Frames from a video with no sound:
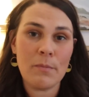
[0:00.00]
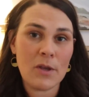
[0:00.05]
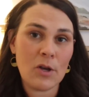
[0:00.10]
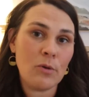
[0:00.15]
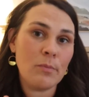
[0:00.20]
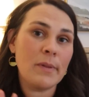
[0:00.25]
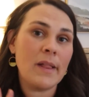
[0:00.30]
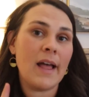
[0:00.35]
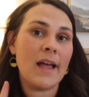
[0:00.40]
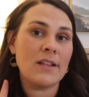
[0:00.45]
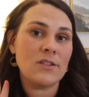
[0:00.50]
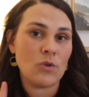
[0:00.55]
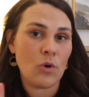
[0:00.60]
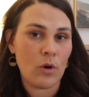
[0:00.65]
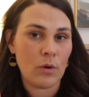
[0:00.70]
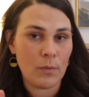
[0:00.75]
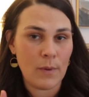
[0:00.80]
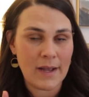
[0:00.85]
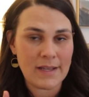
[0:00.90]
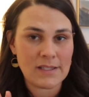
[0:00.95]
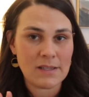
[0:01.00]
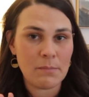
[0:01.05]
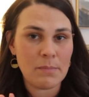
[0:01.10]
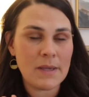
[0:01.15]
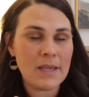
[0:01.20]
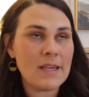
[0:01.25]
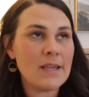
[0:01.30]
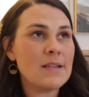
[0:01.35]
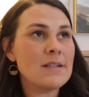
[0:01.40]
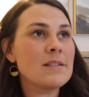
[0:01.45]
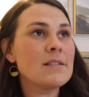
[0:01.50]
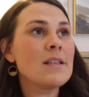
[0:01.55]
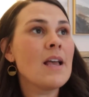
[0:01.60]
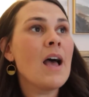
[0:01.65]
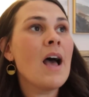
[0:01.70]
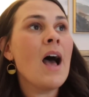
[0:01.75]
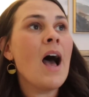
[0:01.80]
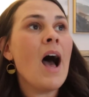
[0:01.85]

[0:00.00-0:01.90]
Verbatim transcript: meal plans or recipes.